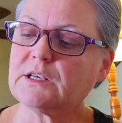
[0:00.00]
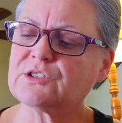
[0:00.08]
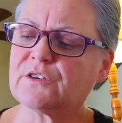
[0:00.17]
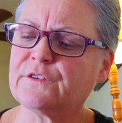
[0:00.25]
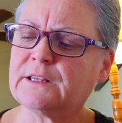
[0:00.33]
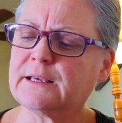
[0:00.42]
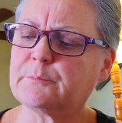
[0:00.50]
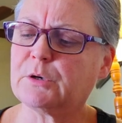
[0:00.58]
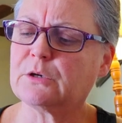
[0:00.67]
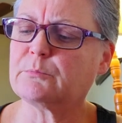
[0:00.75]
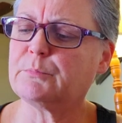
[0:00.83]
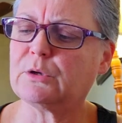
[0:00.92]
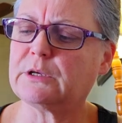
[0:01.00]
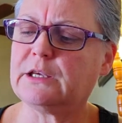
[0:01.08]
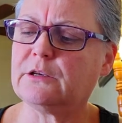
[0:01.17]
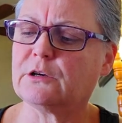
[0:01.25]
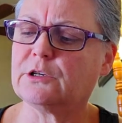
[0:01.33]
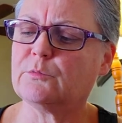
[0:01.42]
So if you like bulk, bulky
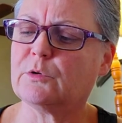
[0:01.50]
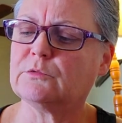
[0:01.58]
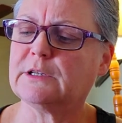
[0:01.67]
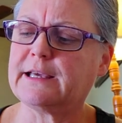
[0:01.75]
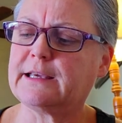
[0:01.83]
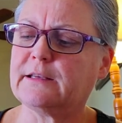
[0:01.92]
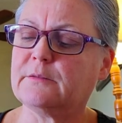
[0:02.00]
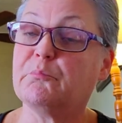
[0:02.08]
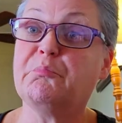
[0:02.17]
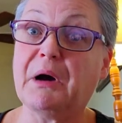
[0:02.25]
yarn, you won't like it.